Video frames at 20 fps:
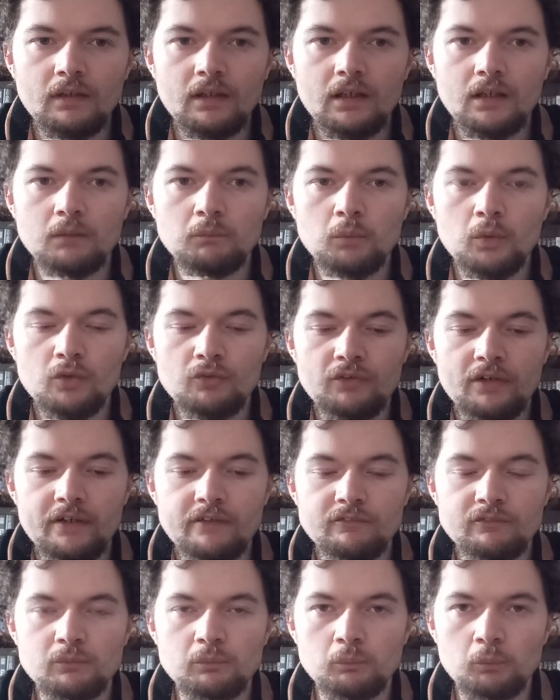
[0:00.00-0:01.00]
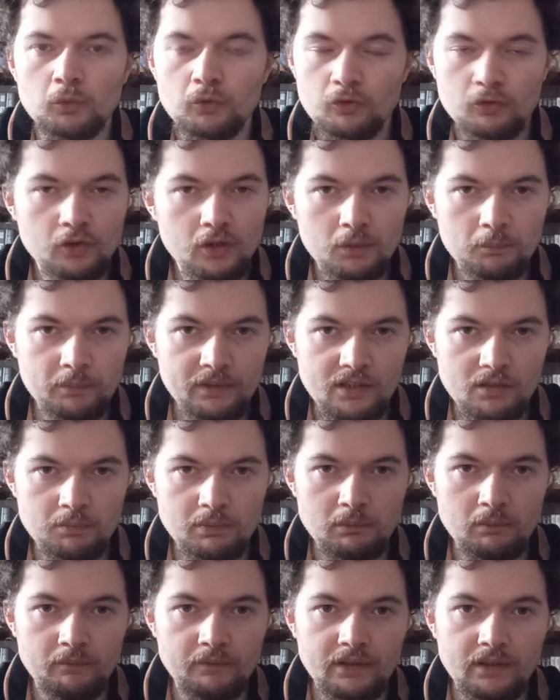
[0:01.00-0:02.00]
And what arrived was not a
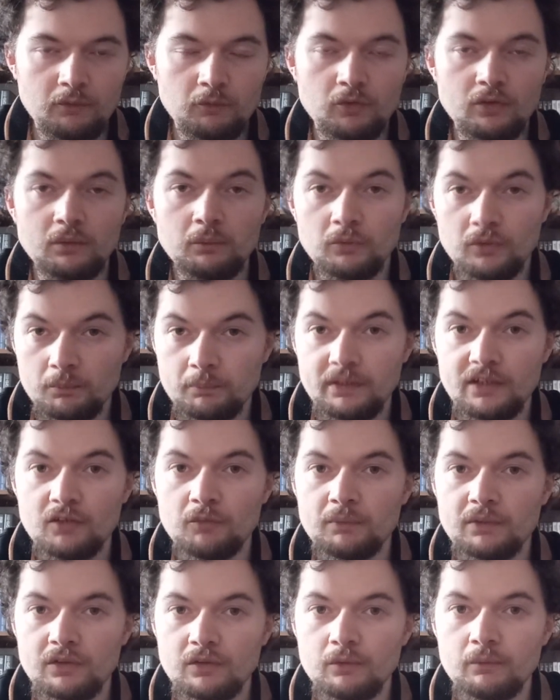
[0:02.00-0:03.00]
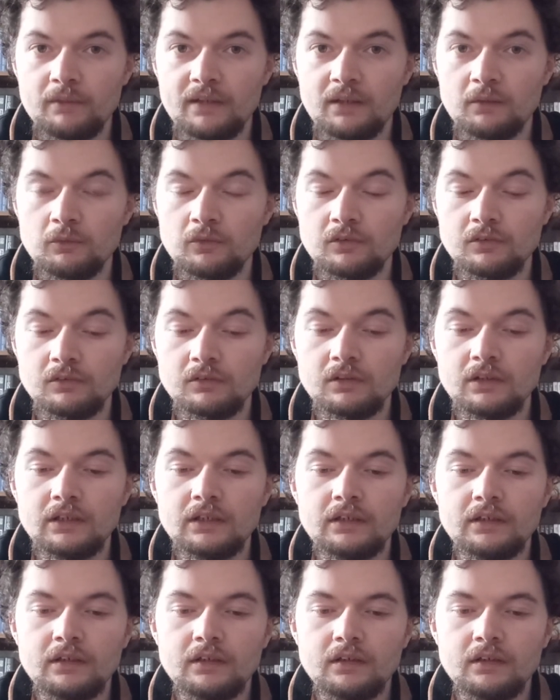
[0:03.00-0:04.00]
PSP 1000, it was a PSP 2000.
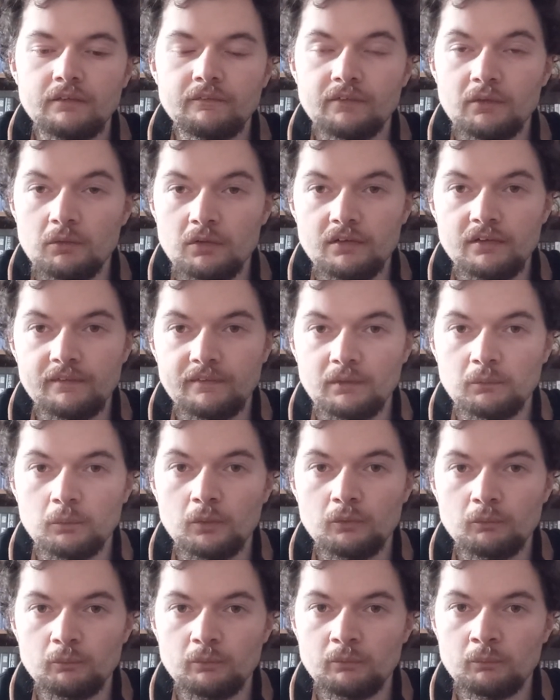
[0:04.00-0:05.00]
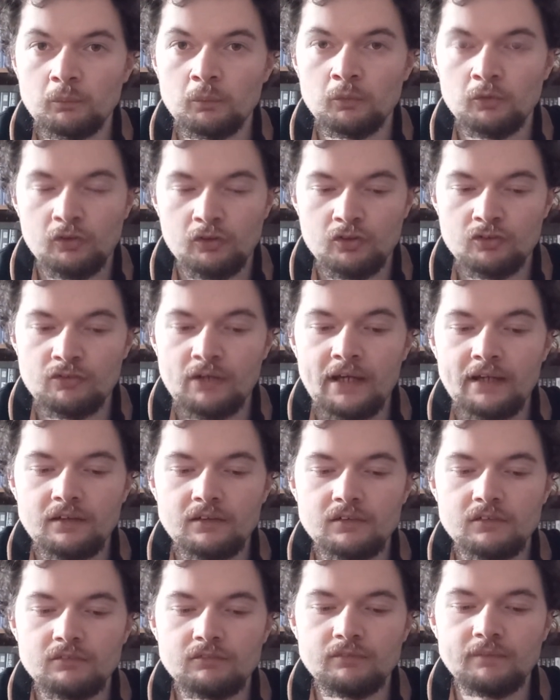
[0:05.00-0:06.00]
The only thing that was
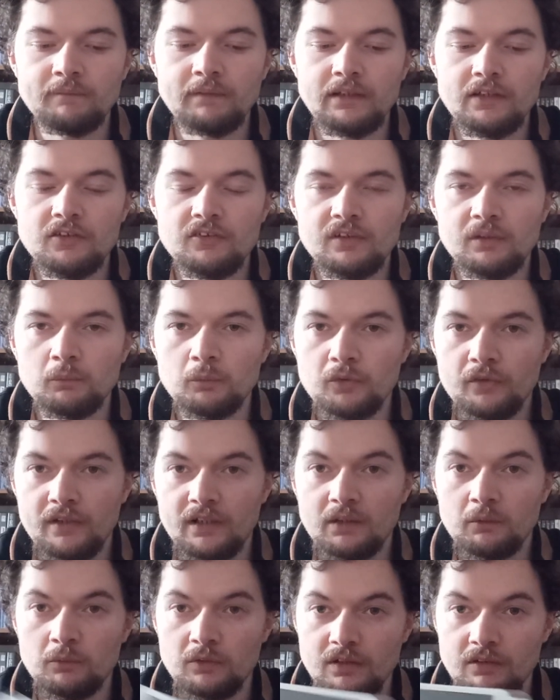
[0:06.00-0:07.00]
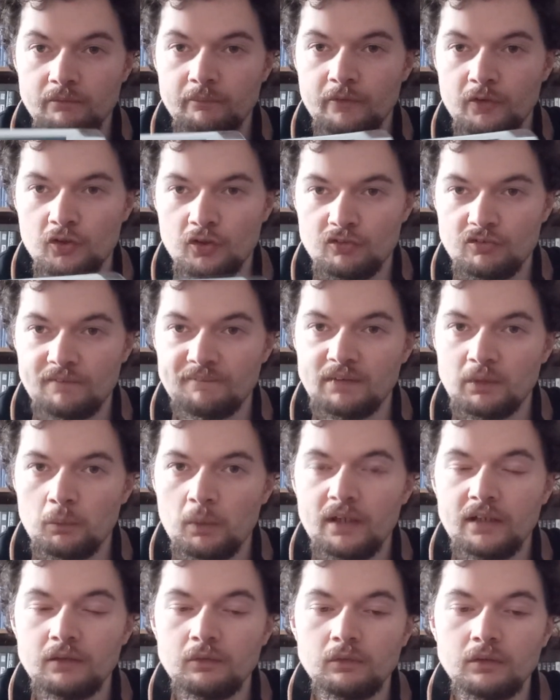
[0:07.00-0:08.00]
correct from the listing was that it was in the ceramic
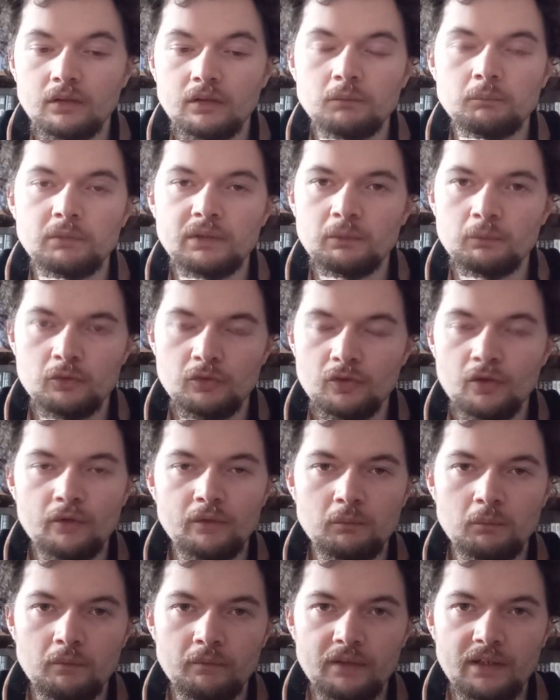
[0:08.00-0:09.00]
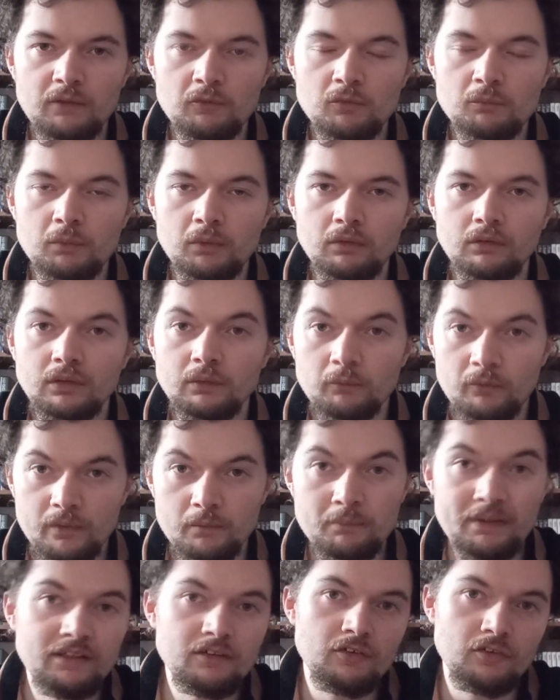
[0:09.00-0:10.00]
white colour, but it was not the 1000 model, it was
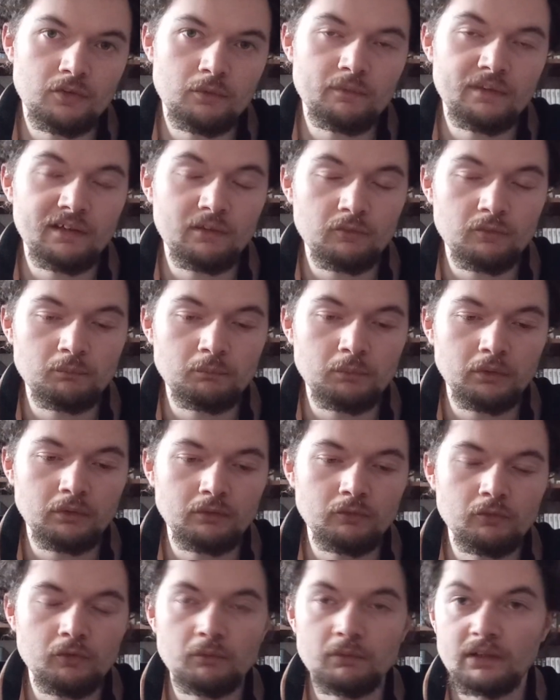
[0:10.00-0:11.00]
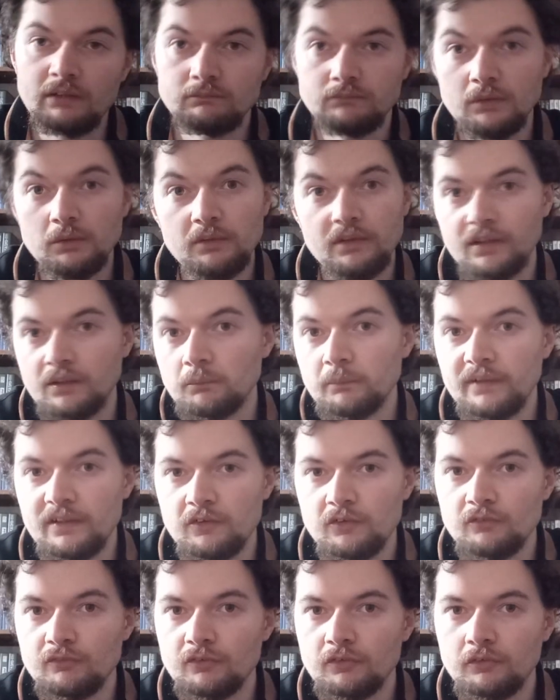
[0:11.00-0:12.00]
the better 2000 model. So, okay, well
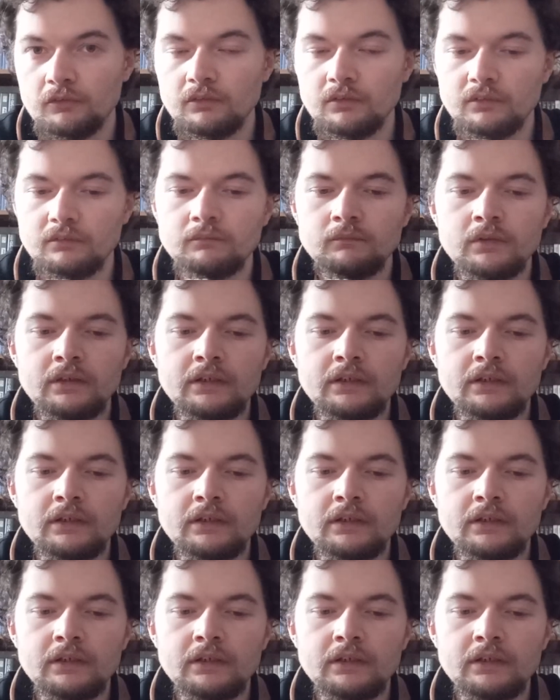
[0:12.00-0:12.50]
that's the result.